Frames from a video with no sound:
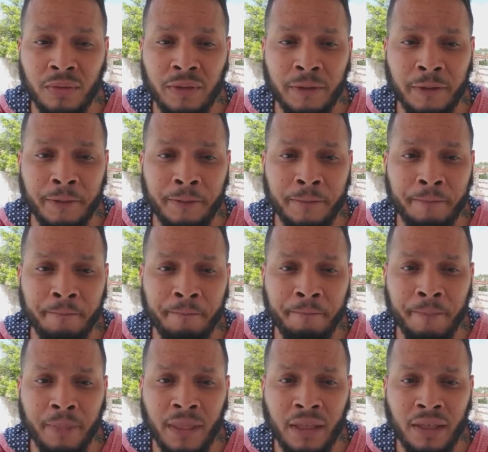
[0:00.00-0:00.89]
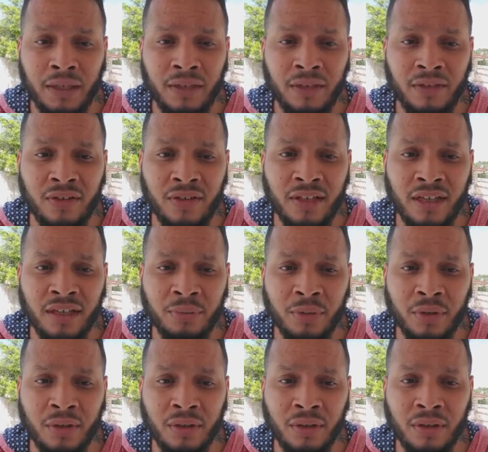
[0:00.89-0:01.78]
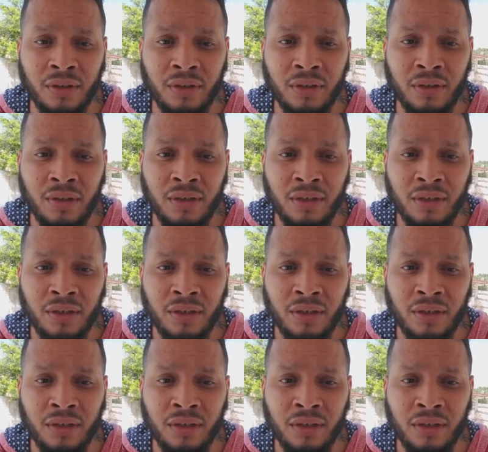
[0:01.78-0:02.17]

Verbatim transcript: Um, he's never